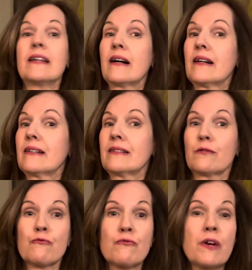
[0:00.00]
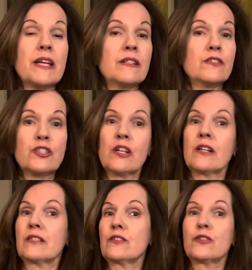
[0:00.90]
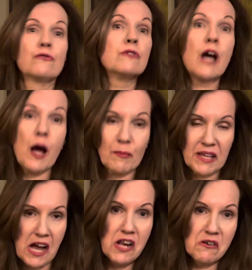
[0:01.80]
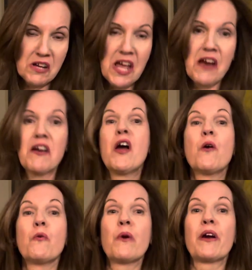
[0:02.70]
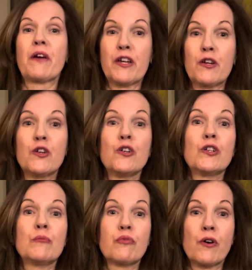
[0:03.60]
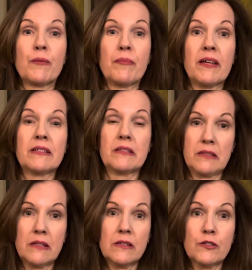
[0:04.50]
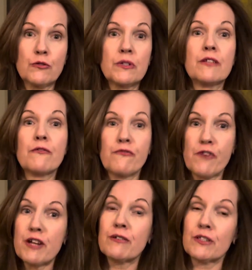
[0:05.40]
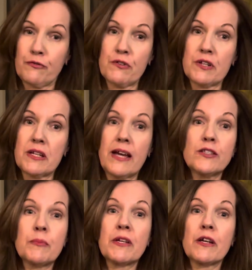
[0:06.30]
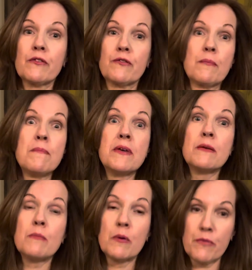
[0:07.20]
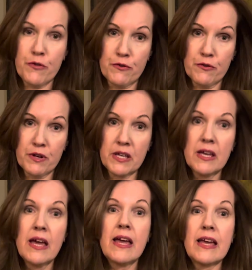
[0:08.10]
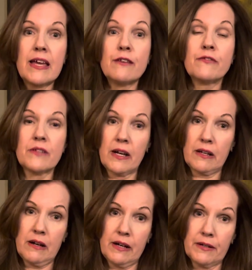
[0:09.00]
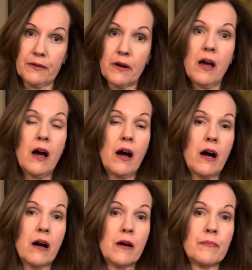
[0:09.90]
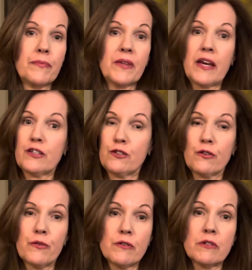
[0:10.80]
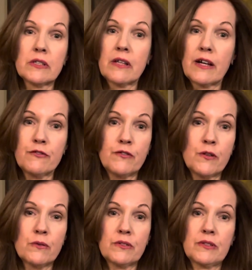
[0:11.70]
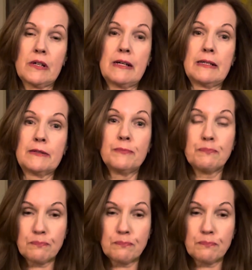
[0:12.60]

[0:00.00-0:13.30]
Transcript: Uh, rain, shine, tsunami, I don't care. Wear a good broad-based sunscreen, fragrance-free, S P F minimum thirty, if not higher. Um, as you know, there are a lot of folks on